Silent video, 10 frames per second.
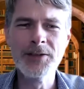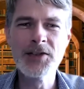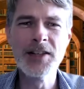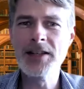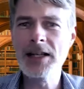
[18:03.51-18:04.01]

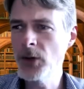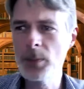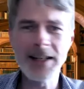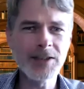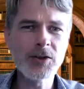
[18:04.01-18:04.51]
Evil's son, is like,
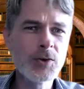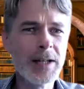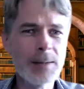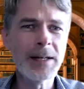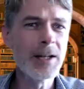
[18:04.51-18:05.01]
No, but I can just
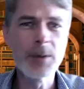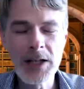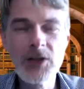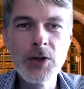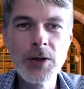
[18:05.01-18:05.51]
go and get my gun and
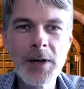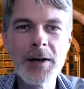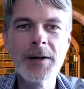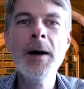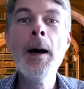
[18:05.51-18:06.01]
we can shoot him
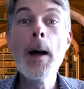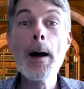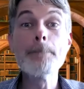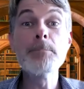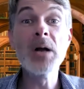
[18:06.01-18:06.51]
now.
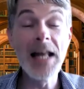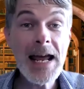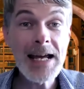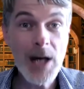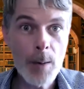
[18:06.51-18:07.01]

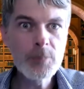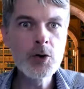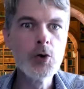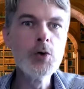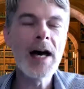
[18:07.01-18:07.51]
Playing up
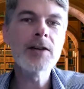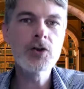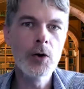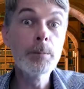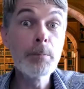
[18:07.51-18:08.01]
to
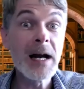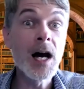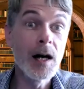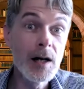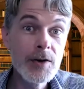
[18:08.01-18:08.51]
that trope
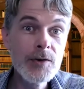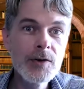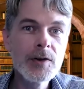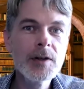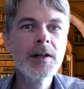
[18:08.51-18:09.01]

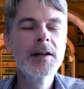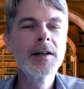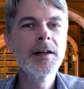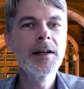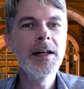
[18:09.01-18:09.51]
because
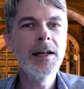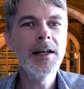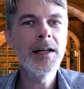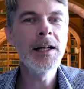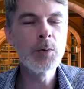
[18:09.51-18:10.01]

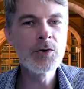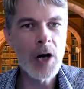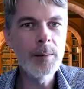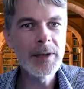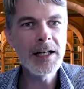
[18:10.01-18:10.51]
it was
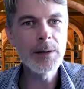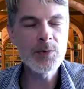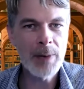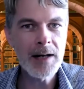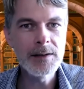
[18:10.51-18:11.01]
comedy, it
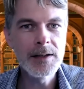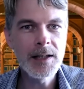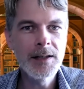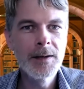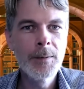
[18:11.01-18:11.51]
was
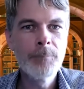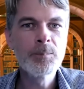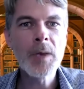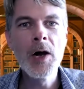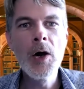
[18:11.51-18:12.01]
parody
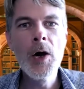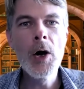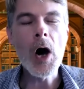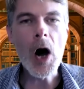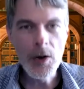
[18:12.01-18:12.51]

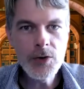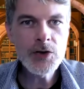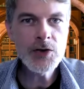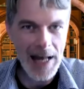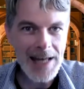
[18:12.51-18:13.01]

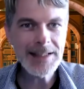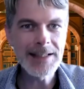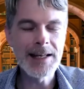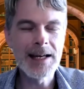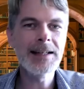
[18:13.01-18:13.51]

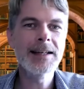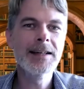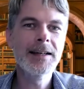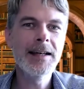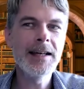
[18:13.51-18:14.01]
understanding that
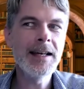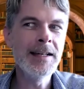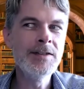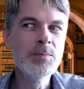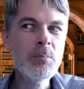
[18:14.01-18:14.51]

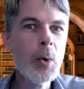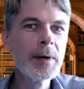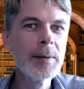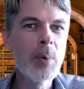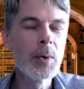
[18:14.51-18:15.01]
is
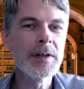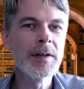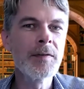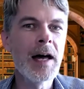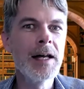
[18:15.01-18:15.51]
more
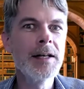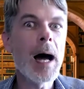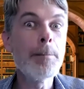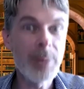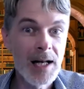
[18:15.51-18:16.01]
important than
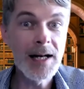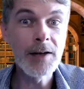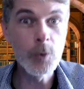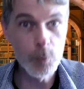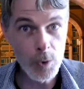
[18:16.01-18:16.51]

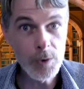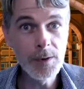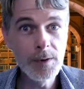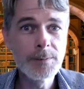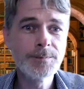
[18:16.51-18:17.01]
applying the rule.